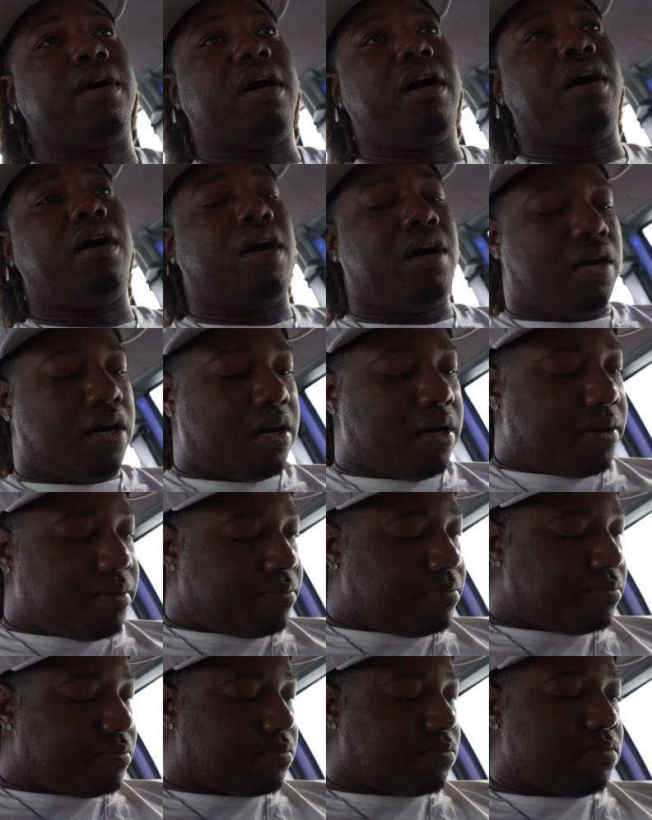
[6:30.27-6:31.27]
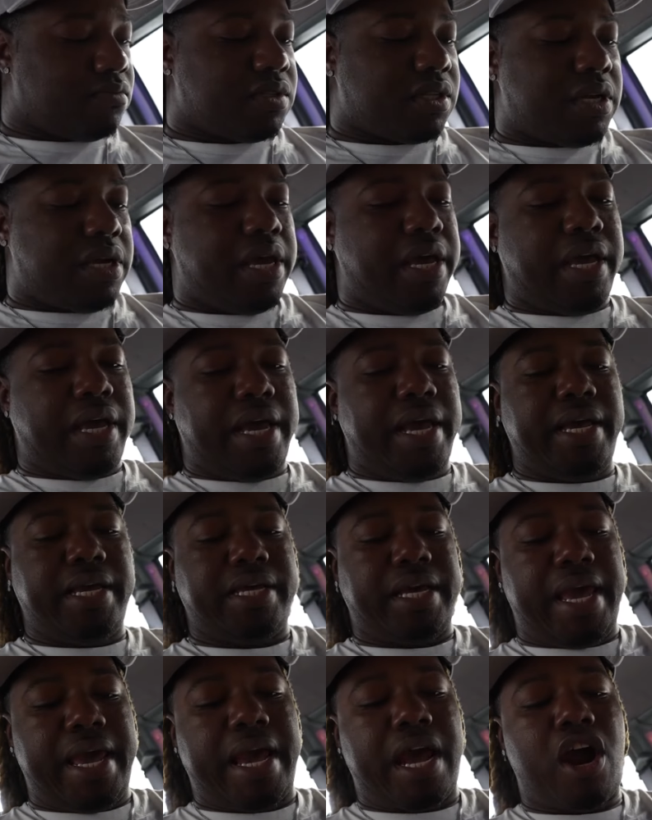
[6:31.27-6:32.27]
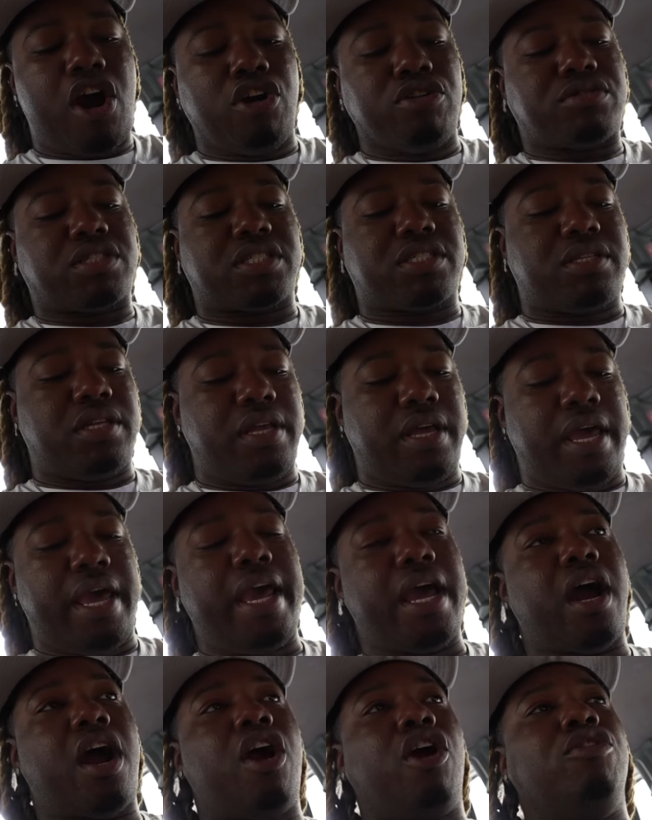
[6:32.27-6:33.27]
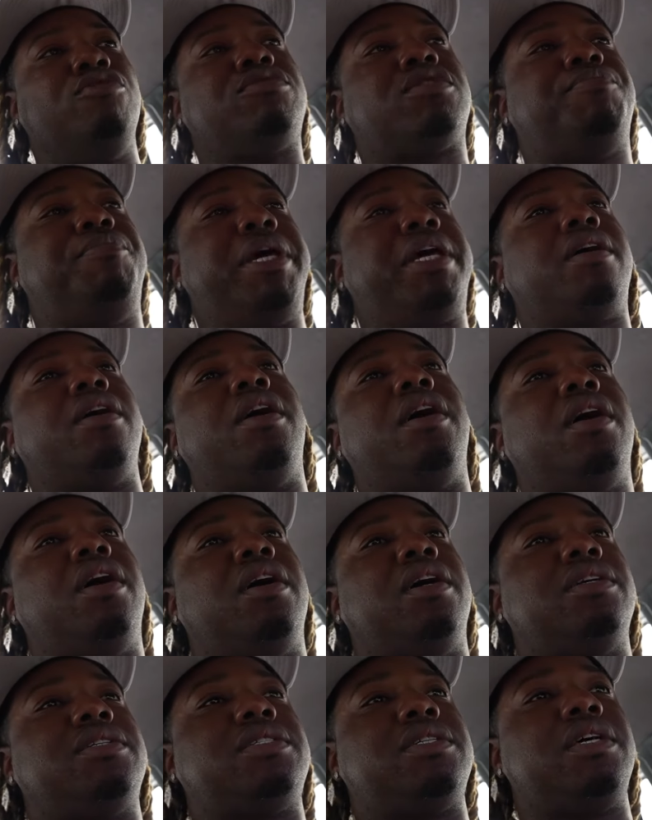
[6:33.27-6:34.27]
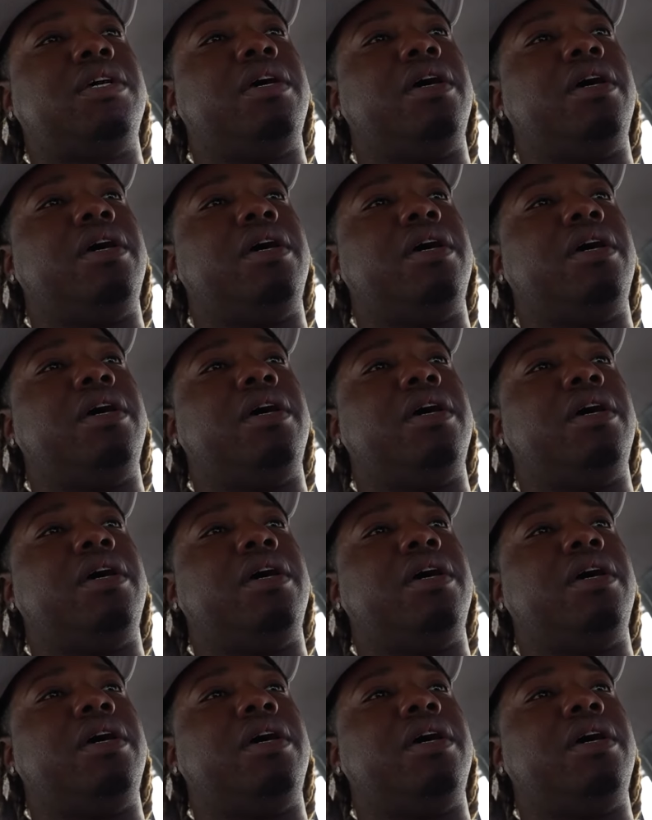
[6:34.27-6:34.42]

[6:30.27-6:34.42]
um, it, it hurts it hurts because